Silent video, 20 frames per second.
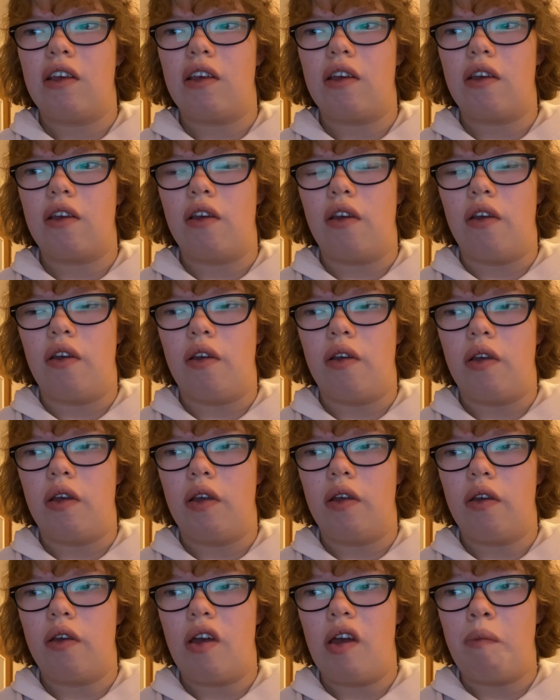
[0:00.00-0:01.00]

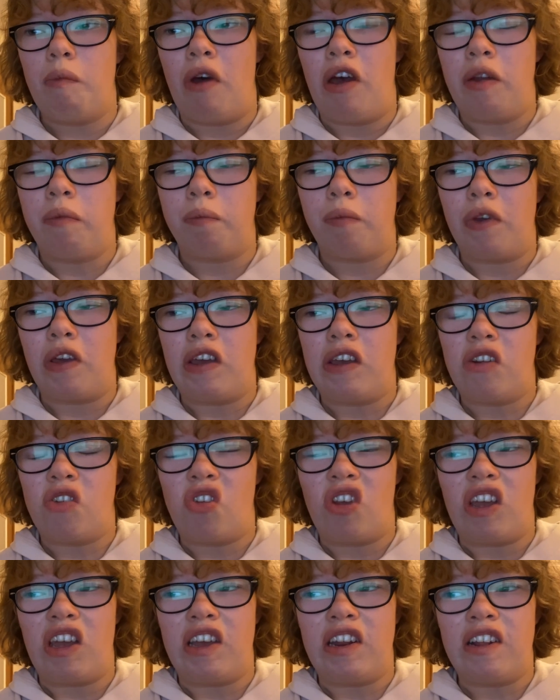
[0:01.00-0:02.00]
I'm on page
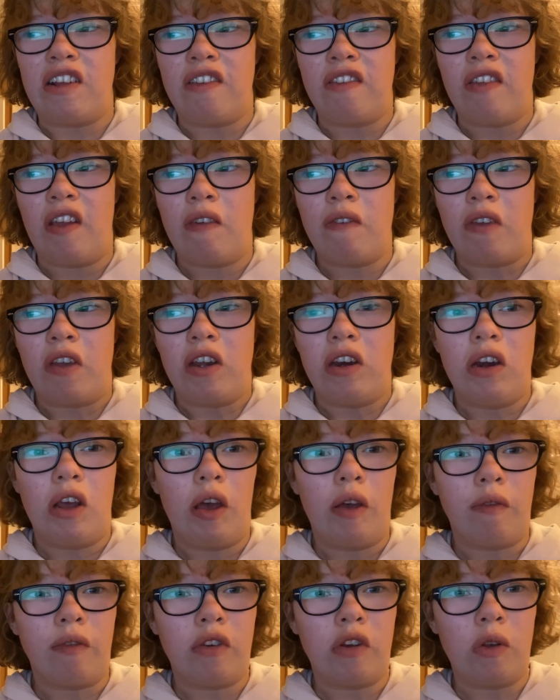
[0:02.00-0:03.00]
87
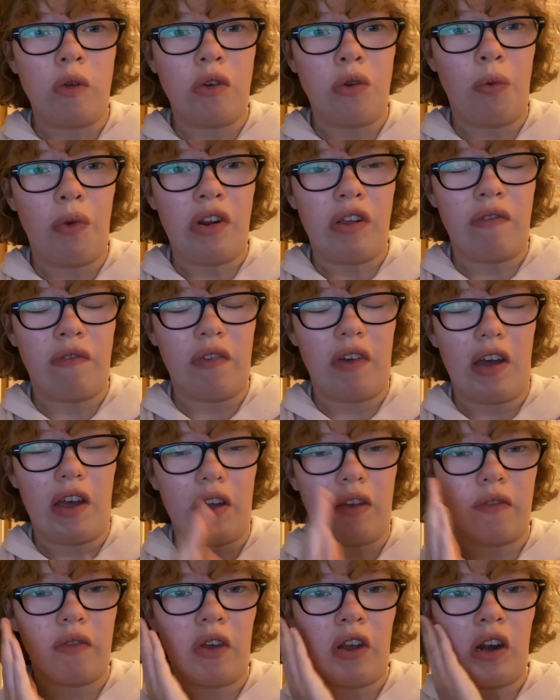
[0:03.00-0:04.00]
of
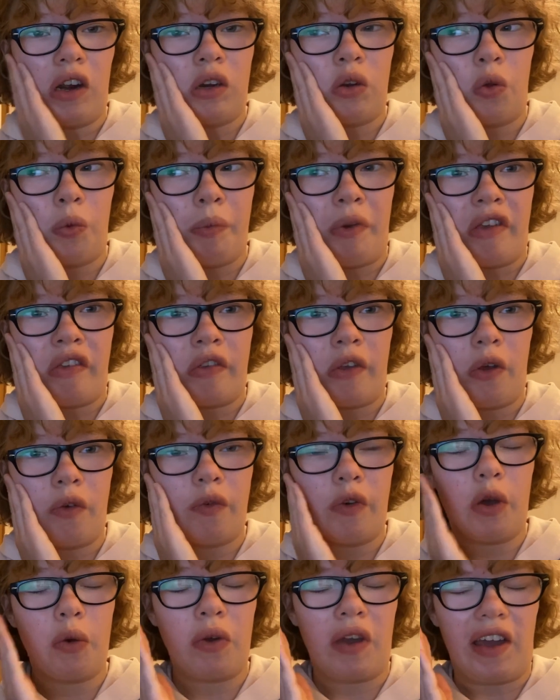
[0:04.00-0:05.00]
225, and I told myself,
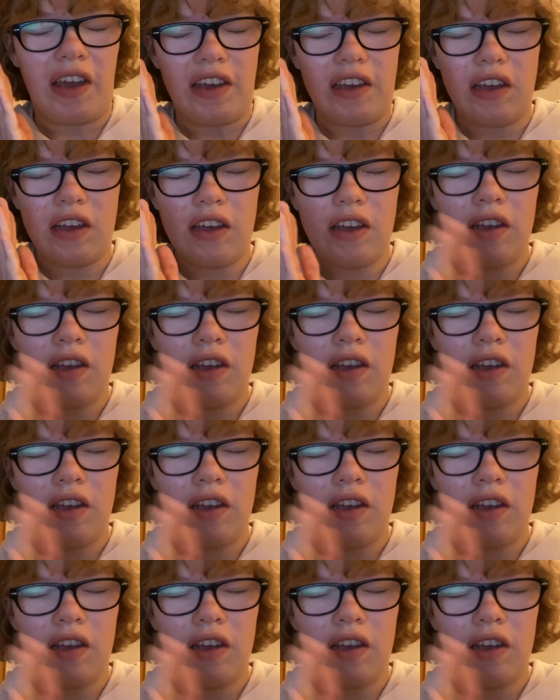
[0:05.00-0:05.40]
okay,